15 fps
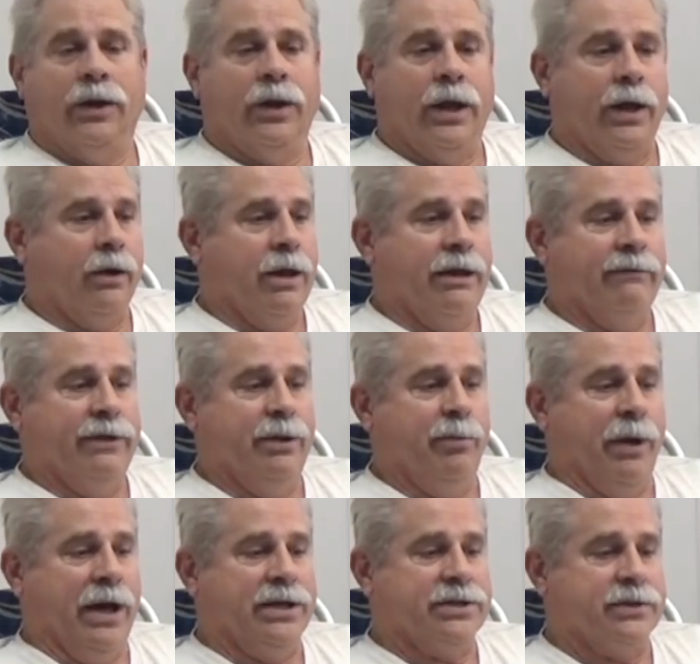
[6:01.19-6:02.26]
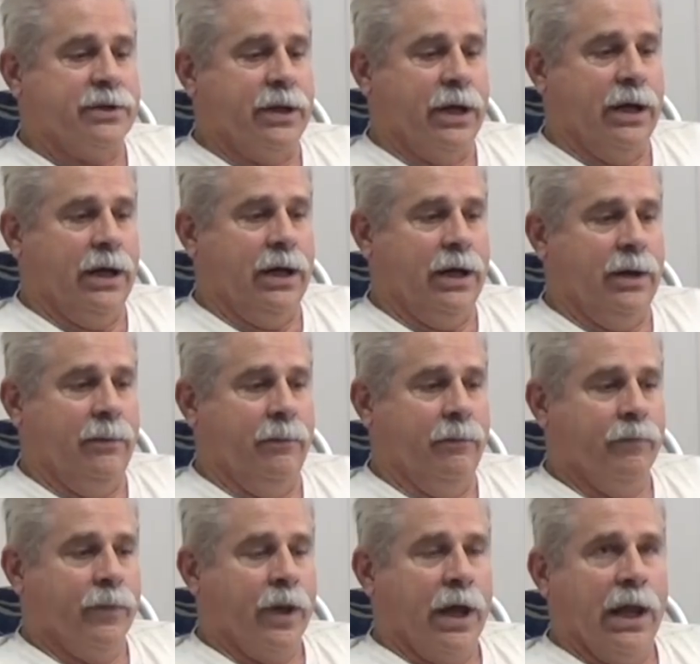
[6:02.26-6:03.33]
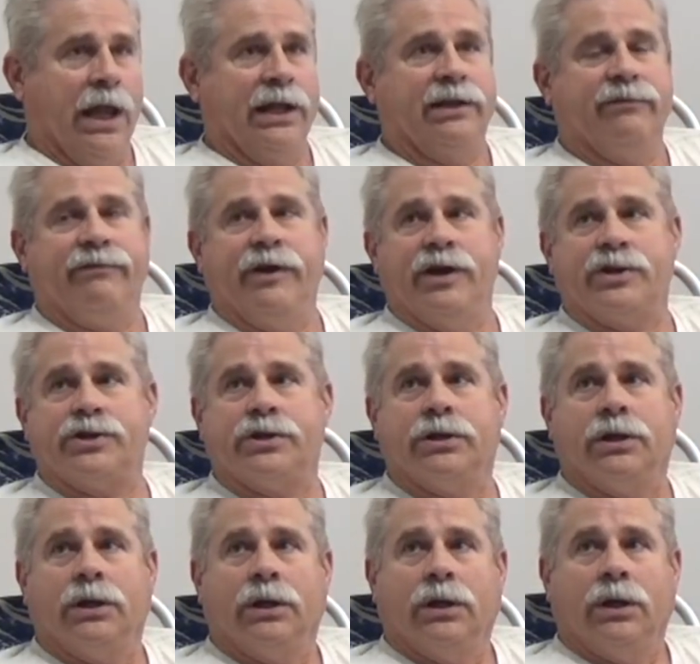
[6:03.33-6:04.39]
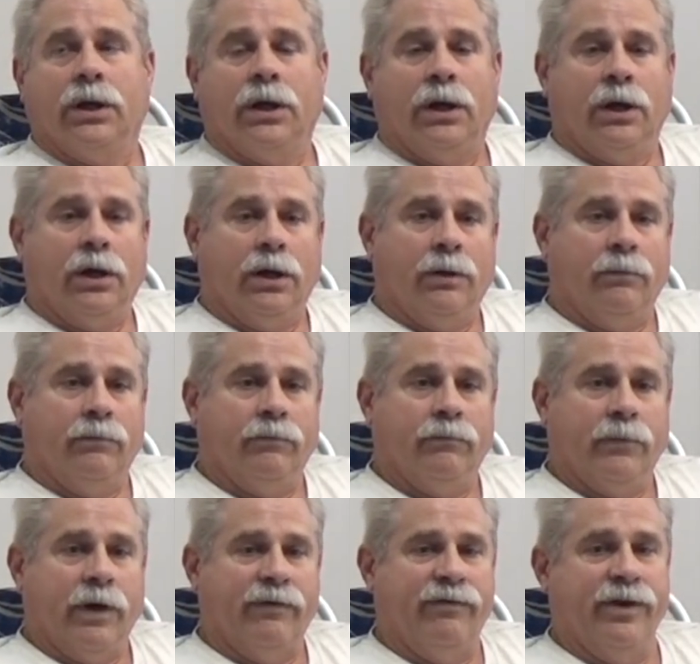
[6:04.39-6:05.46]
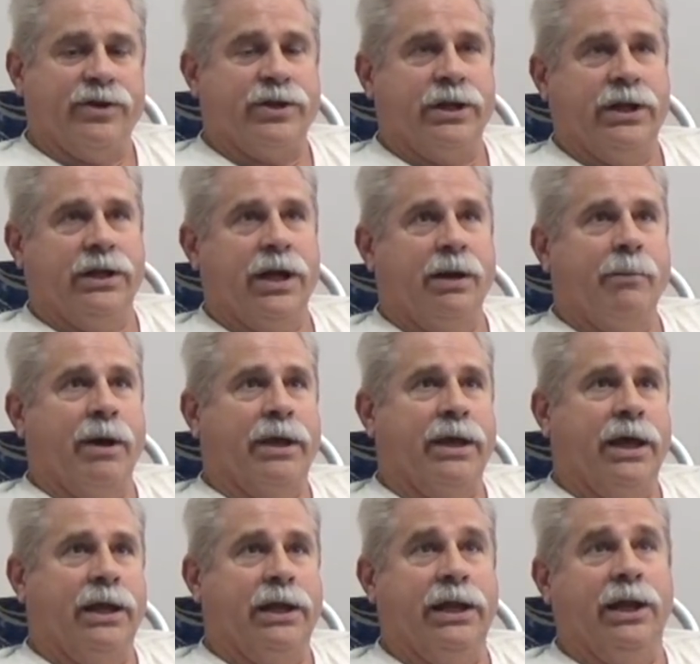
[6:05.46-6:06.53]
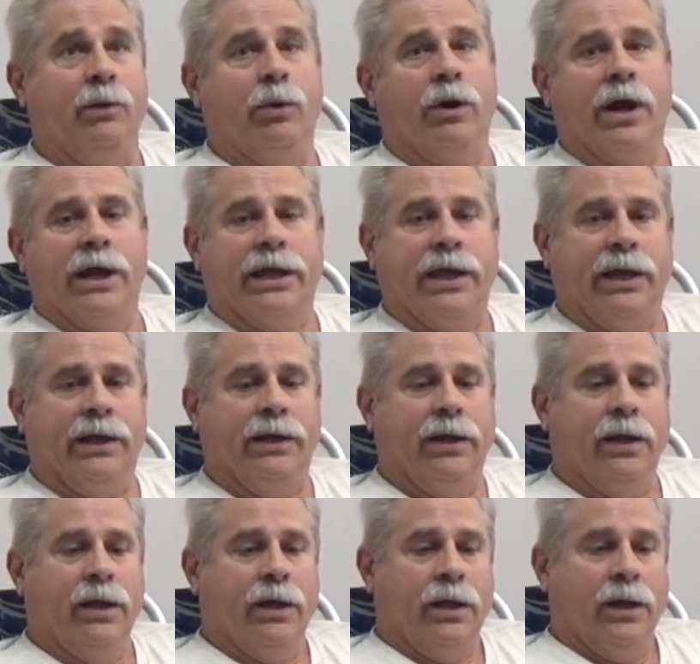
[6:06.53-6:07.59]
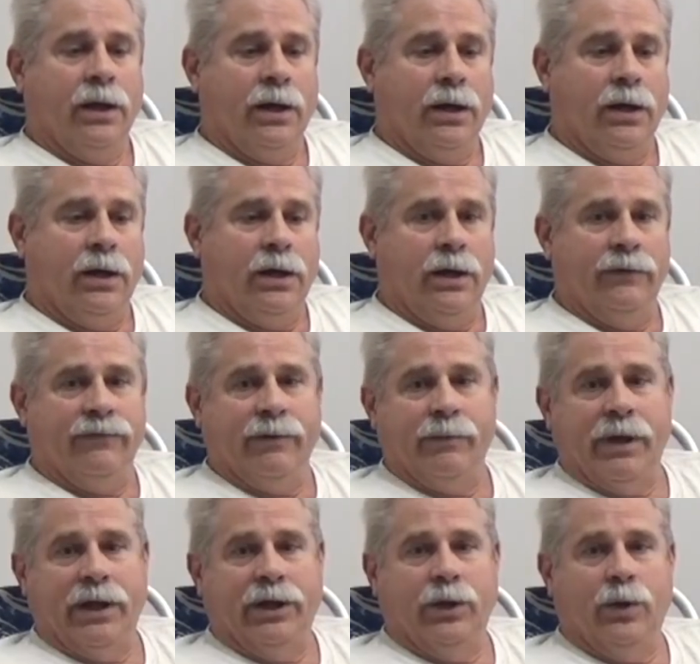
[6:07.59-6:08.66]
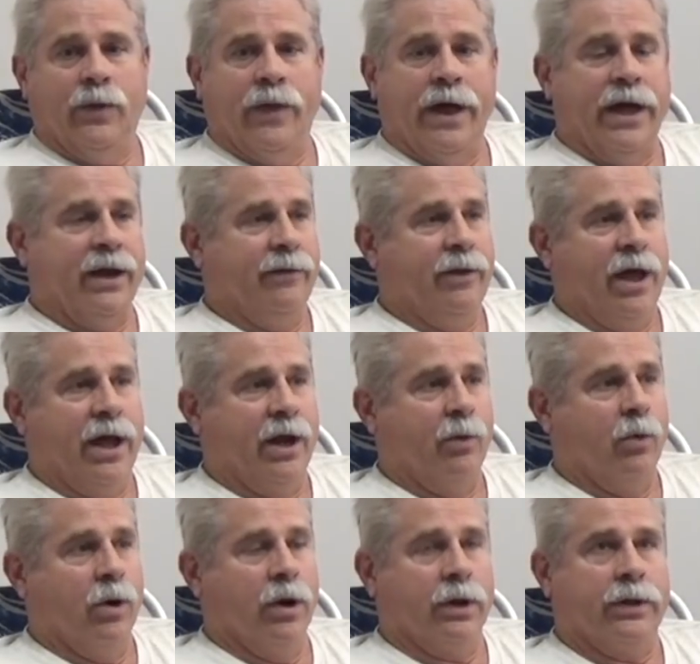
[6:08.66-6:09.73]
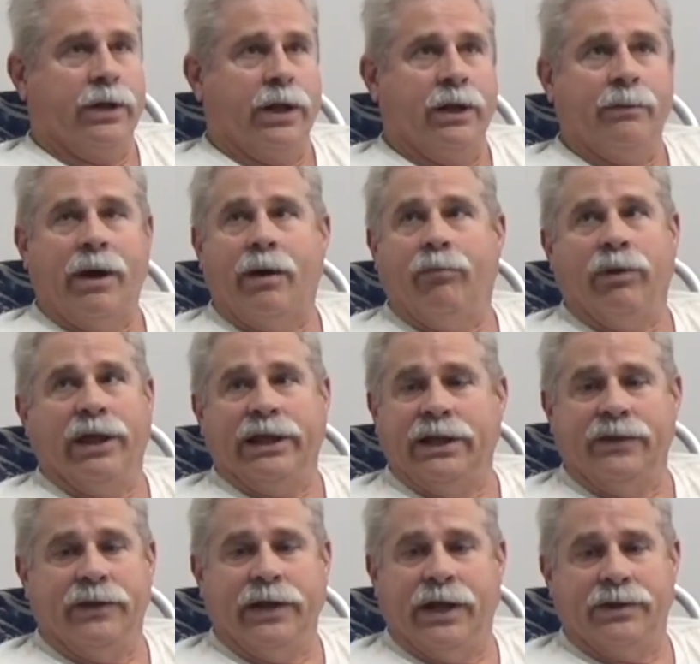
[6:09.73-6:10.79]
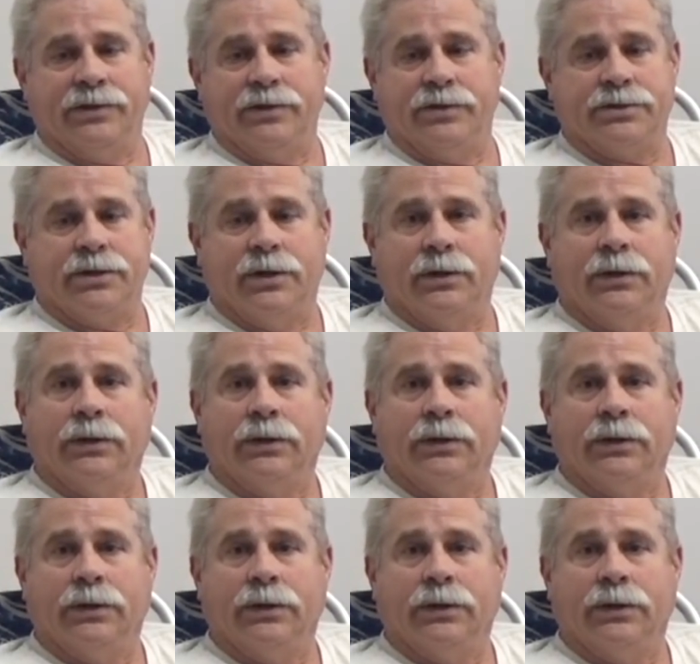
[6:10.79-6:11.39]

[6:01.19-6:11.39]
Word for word: I don't have any pets. Uh, I like to fish. Um, fish anytime I can, anywhere I can. Uh, if I'm not doing that or not at work, then I'm out playing in the desert. So.